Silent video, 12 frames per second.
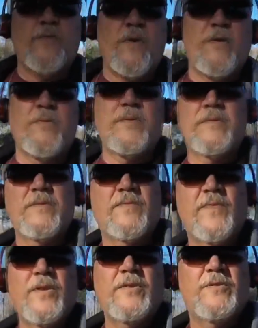was wrong with
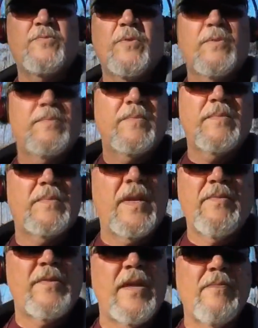the fluids.
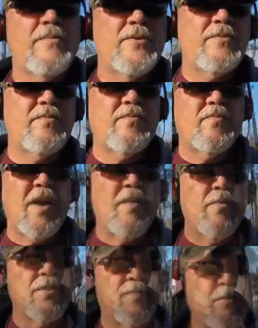Everything was
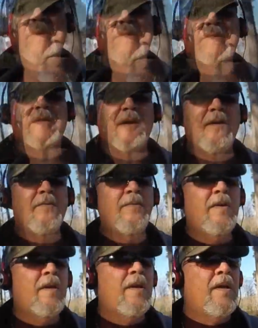right where it's supposed to be at.
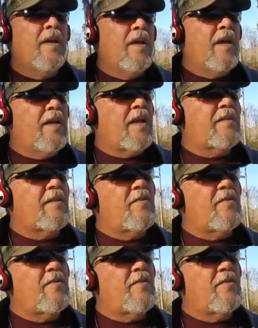And I